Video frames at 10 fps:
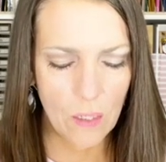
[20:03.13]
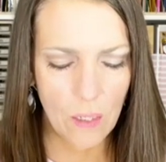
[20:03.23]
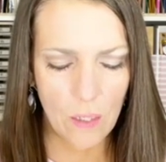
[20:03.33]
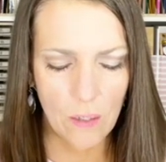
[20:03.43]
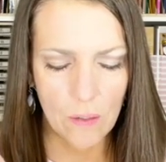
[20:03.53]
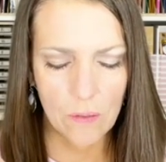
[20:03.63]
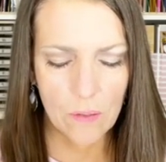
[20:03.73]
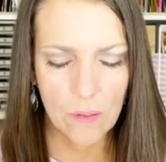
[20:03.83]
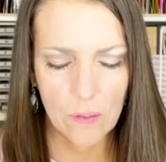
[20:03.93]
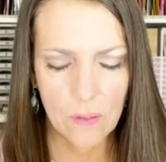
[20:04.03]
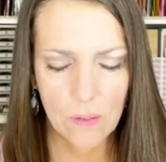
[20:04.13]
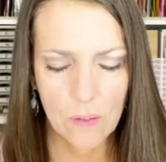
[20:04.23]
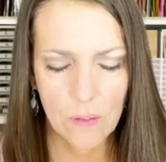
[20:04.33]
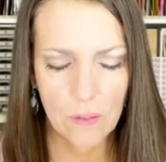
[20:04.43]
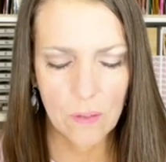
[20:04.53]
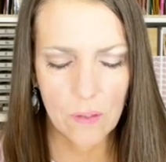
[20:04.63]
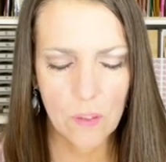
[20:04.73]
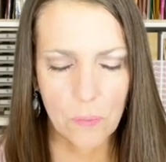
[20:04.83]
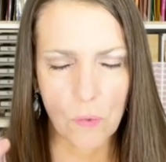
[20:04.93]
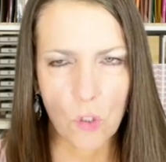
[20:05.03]
uh,
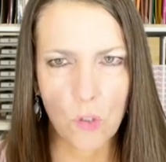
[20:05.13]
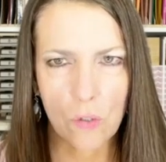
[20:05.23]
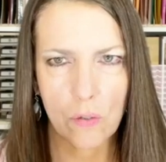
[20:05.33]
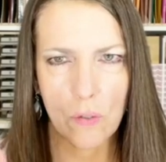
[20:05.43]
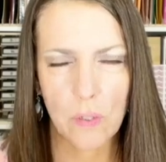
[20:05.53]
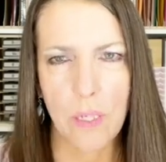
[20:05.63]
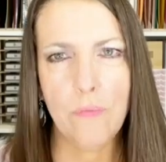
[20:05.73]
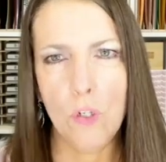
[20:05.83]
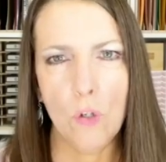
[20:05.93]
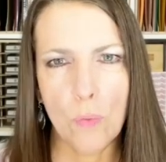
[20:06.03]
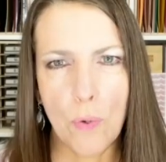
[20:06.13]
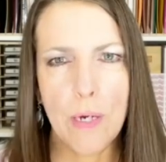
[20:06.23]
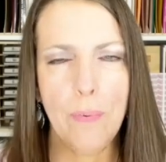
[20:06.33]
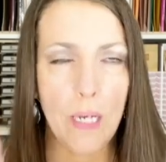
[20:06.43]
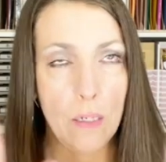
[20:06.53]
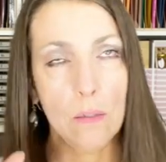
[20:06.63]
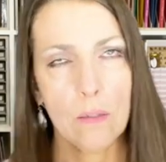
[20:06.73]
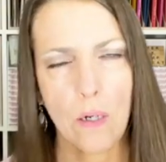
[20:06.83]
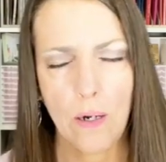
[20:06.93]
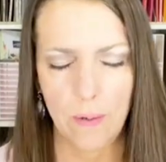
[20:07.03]
subs the, if you do the prepaid.
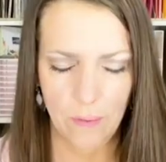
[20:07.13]
Sorry.